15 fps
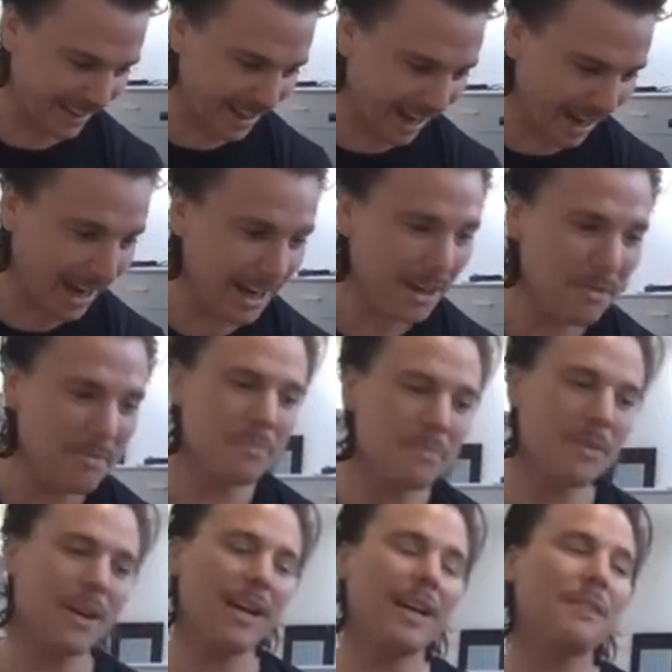
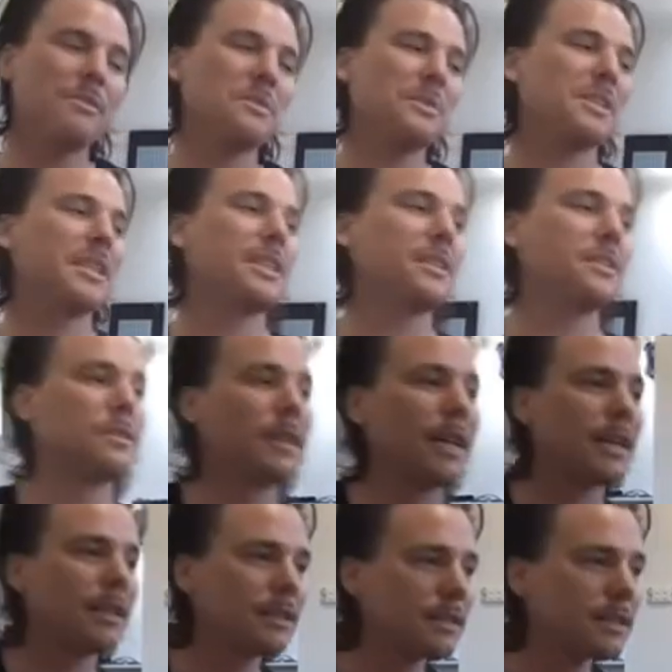I have a really good
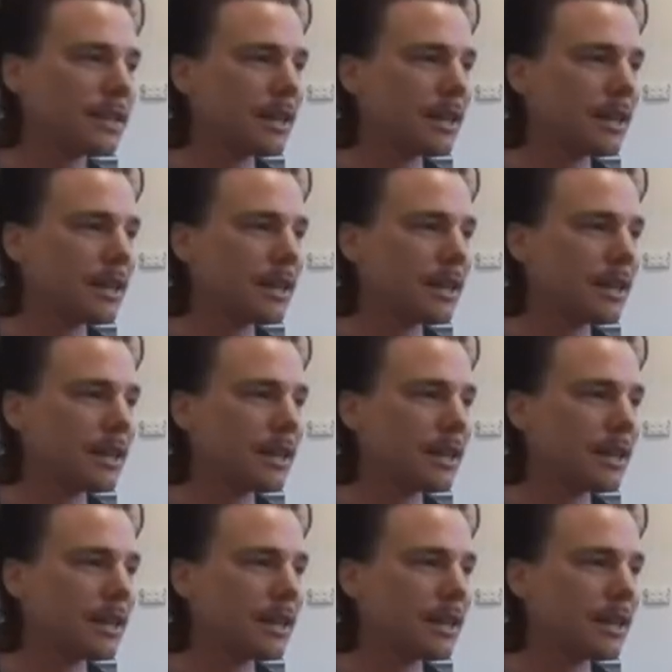friend